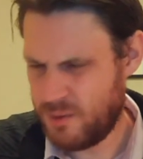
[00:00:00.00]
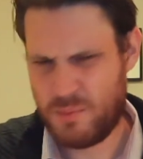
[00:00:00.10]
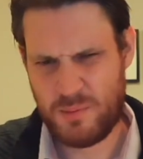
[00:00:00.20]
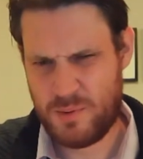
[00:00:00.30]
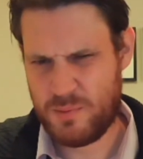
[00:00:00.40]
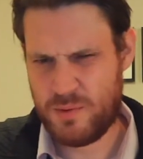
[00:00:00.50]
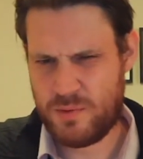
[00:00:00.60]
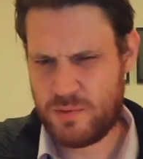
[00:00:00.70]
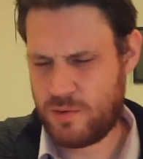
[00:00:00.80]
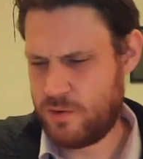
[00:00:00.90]
Probably will
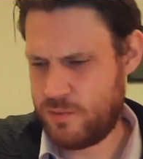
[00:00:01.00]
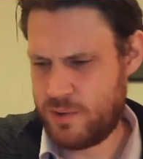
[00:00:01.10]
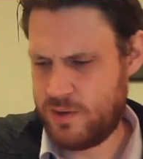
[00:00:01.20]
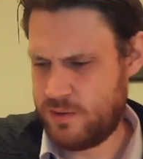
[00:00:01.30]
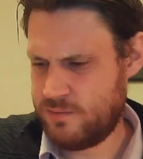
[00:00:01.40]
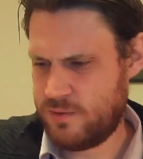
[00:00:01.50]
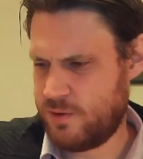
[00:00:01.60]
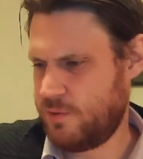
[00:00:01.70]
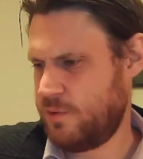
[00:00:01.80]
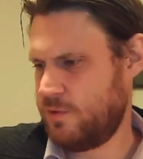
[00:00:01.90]
throw it away though.
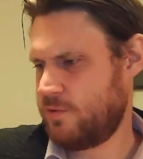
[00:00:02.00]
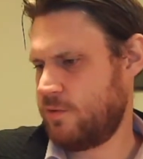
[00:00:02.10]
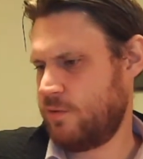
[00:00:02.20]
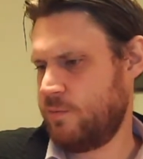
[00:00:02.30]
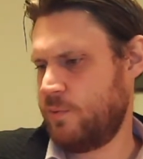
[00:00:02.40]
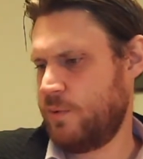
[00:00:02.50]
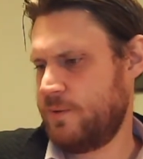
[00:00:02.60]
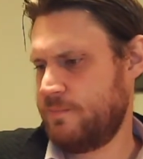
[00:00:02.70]
I'll always throw it away.